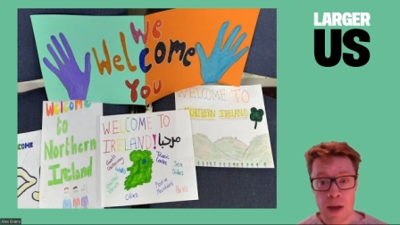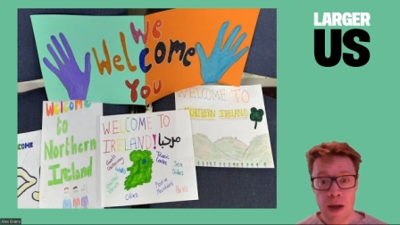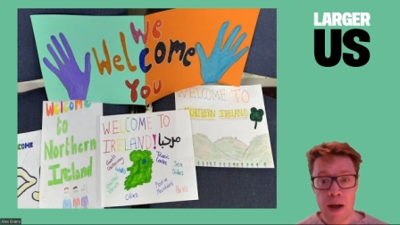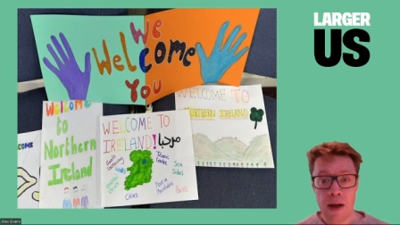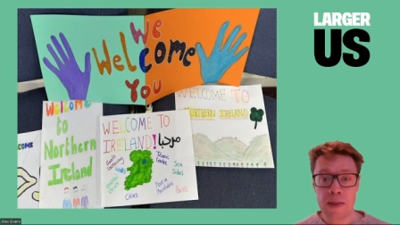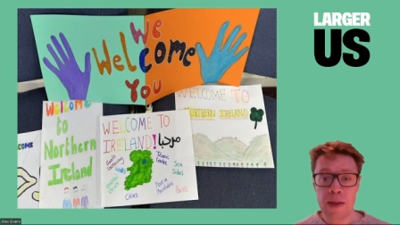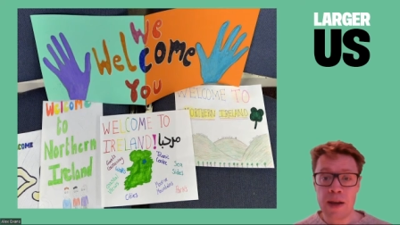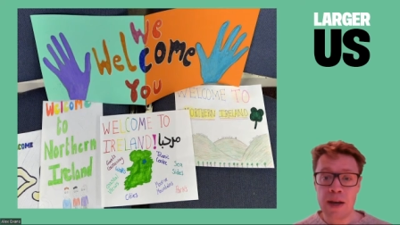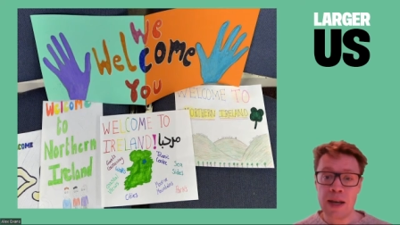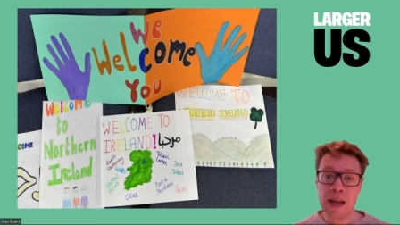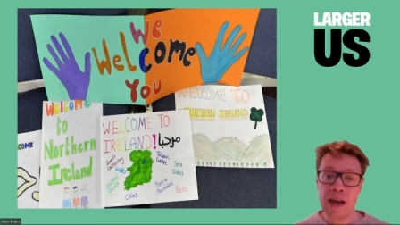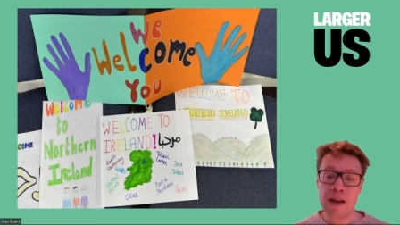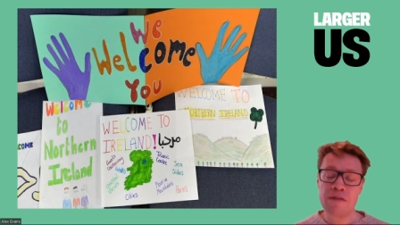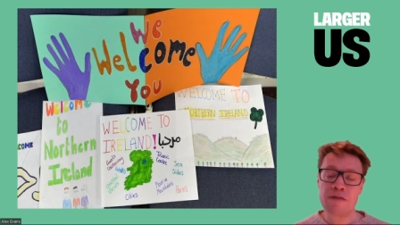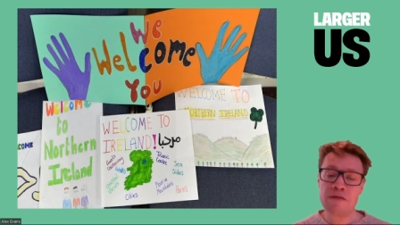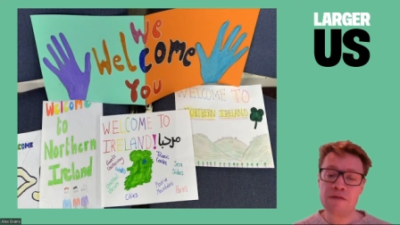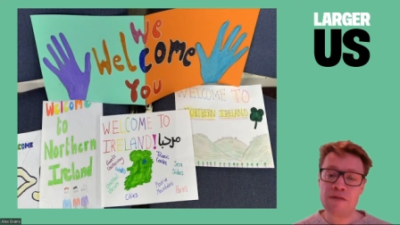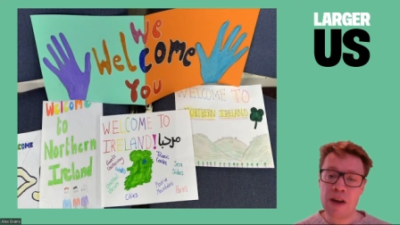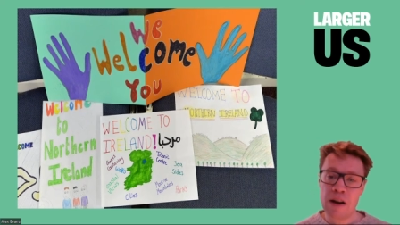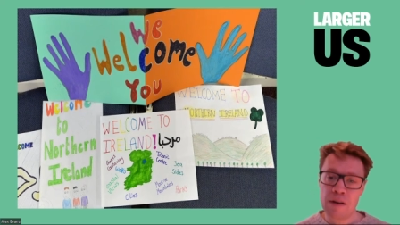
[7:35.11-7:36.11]
and that led
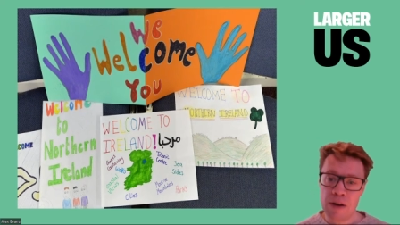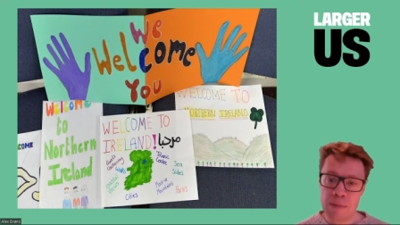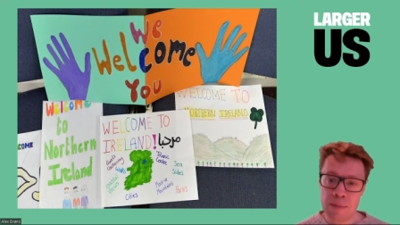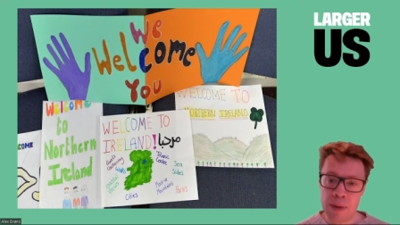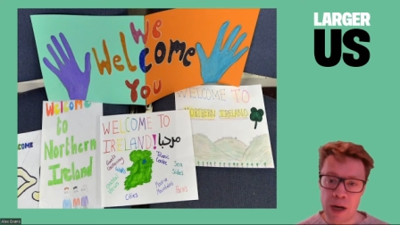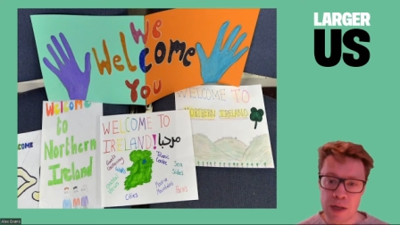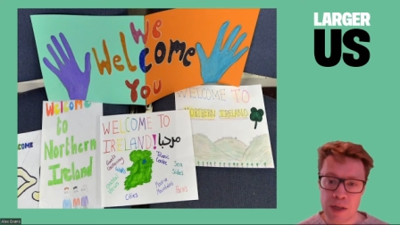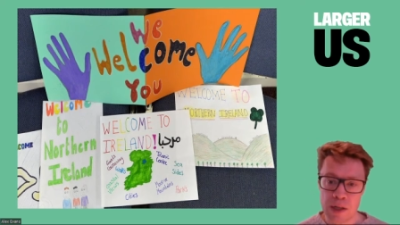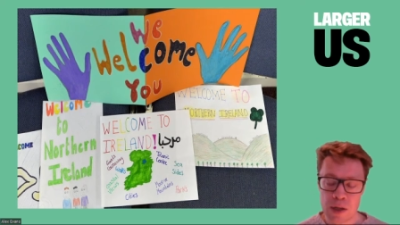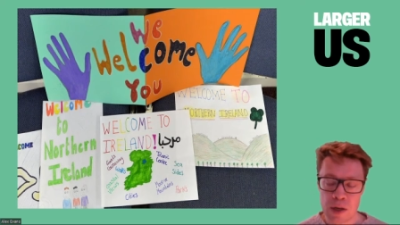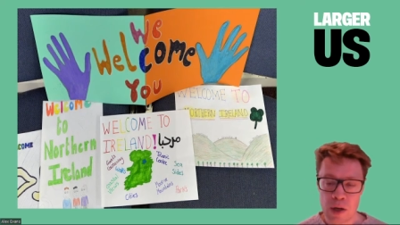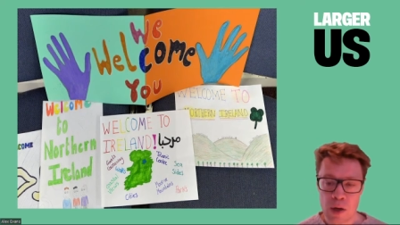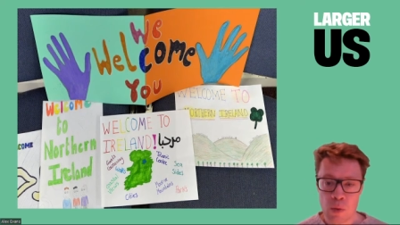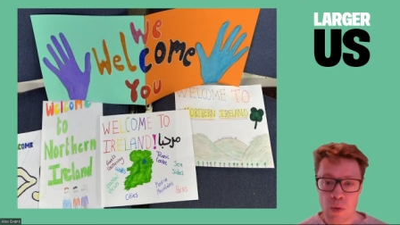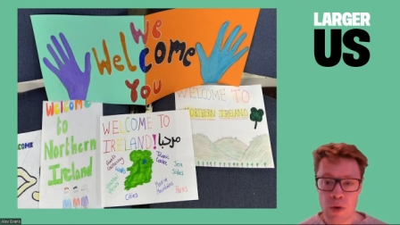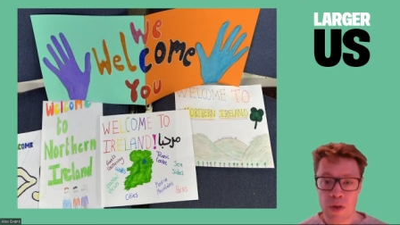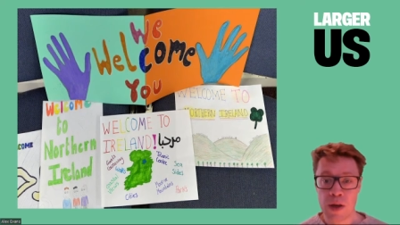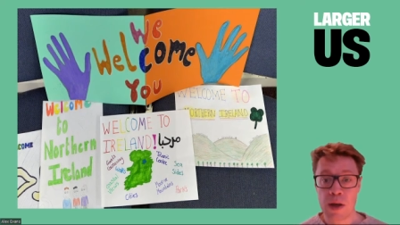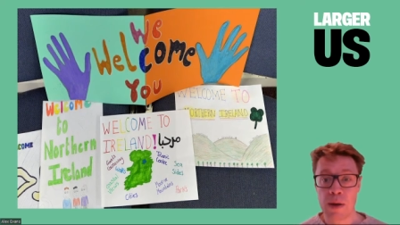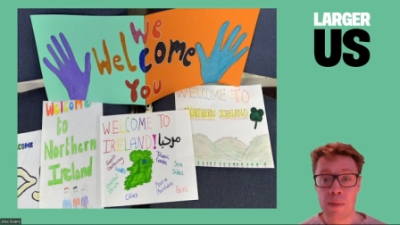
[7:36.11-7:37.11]
very much
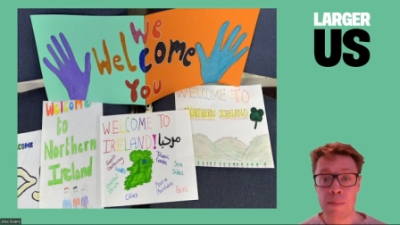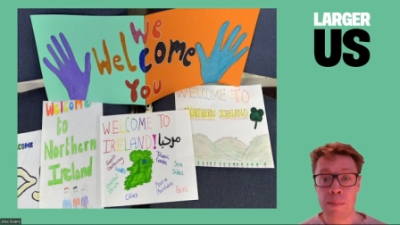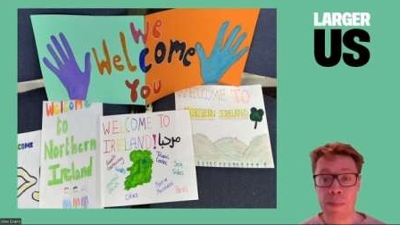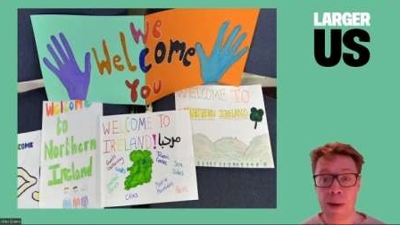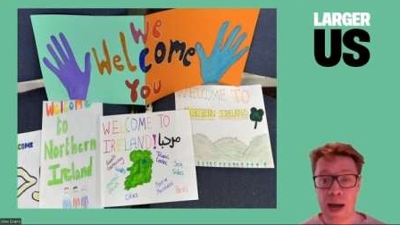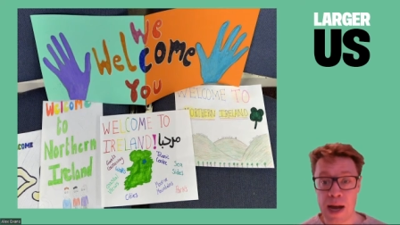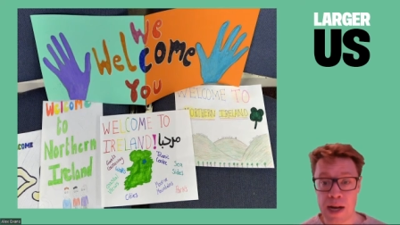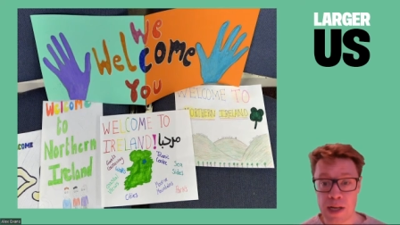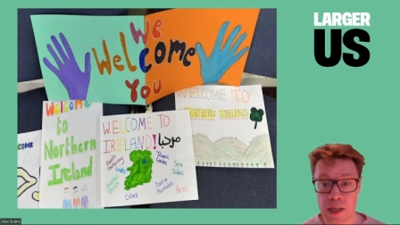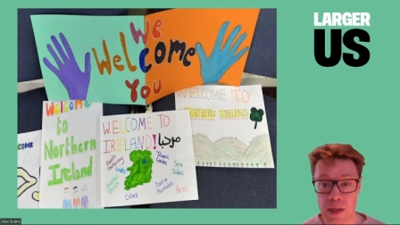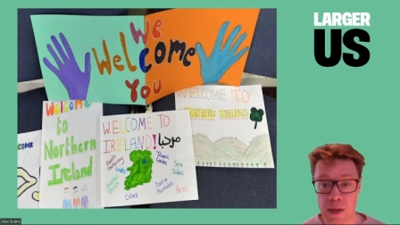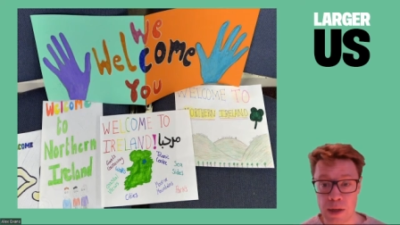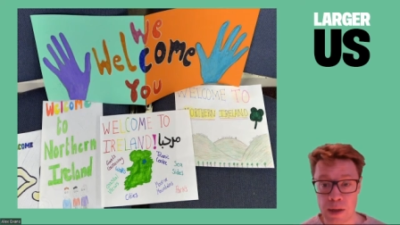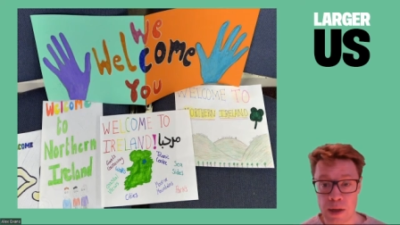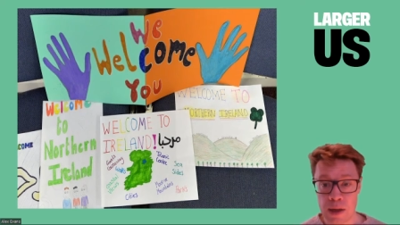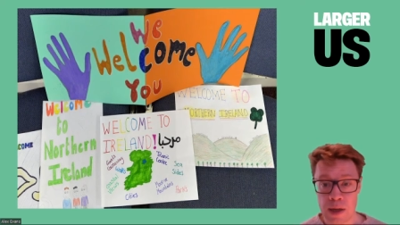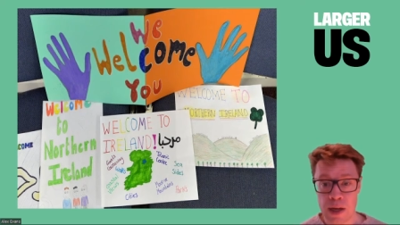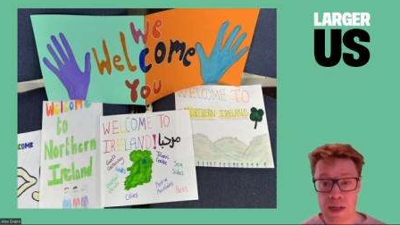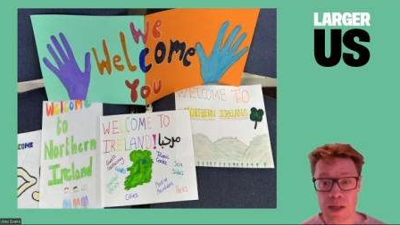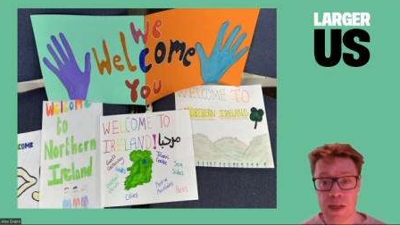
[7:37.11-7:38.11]
with compassion
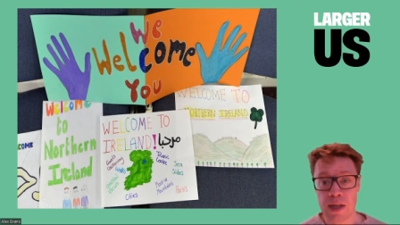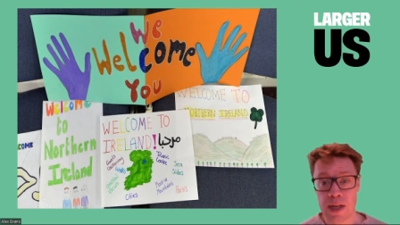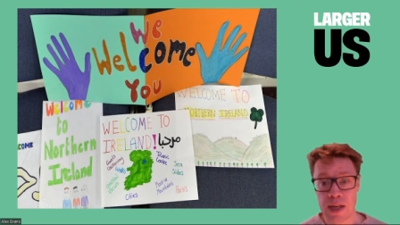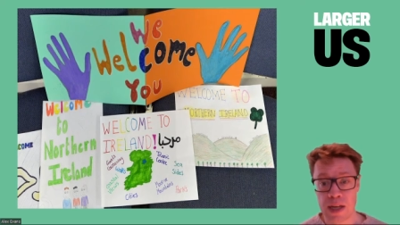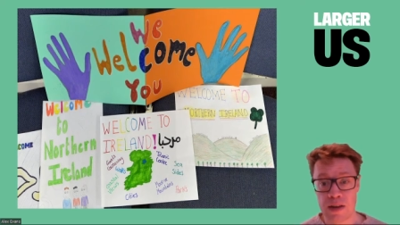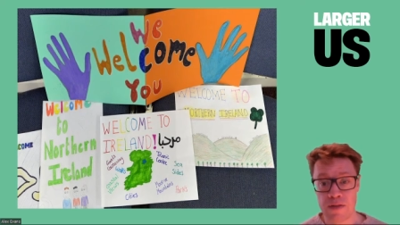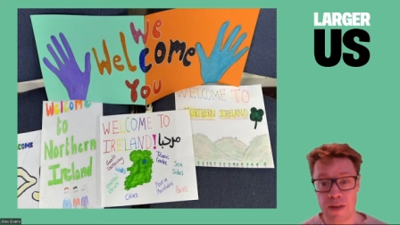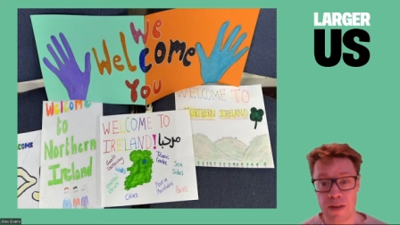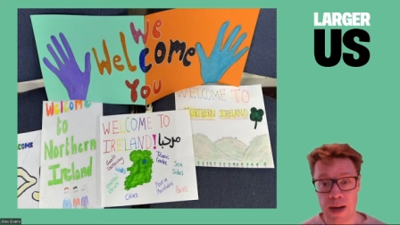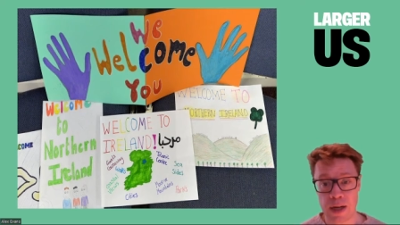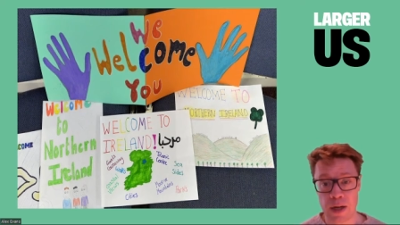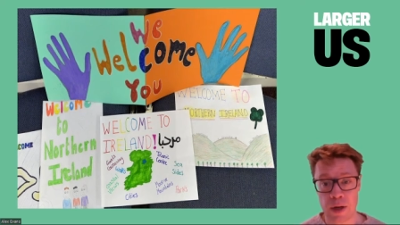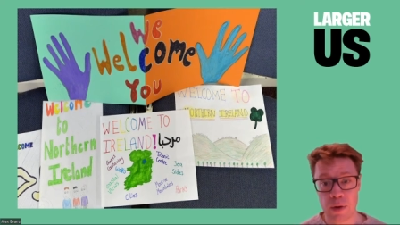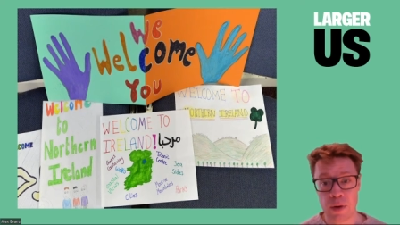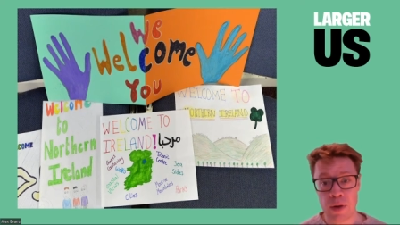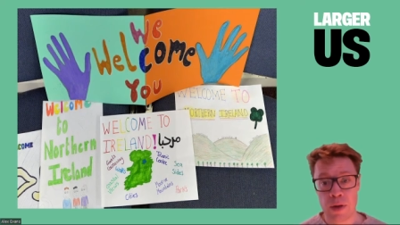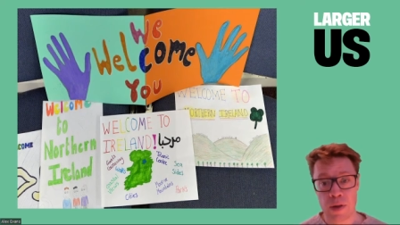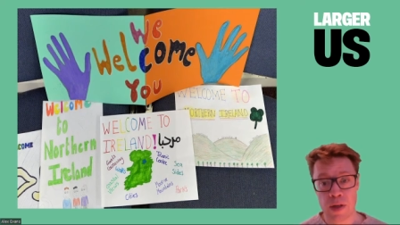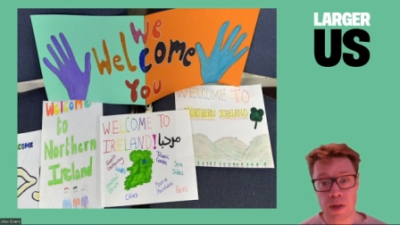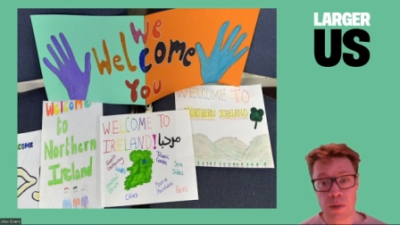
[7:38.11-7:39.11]
as the key value
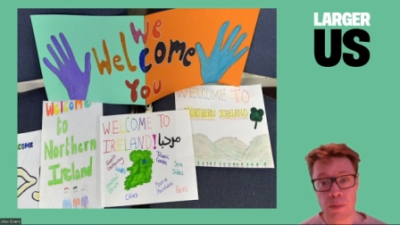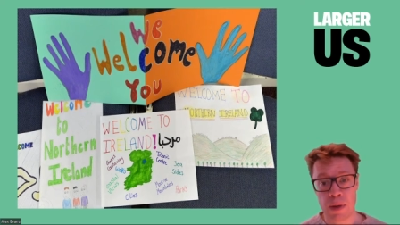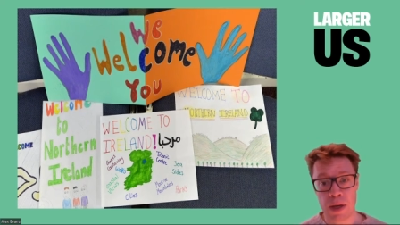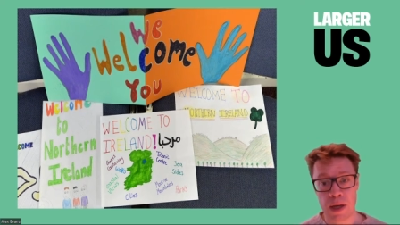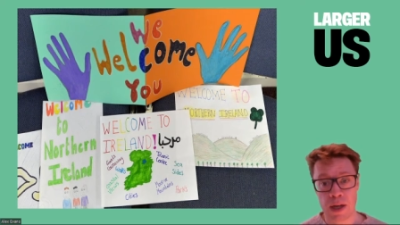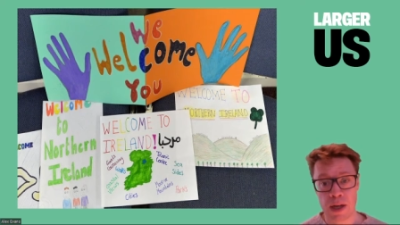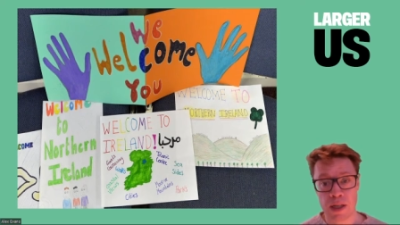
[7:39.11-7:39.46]
that's being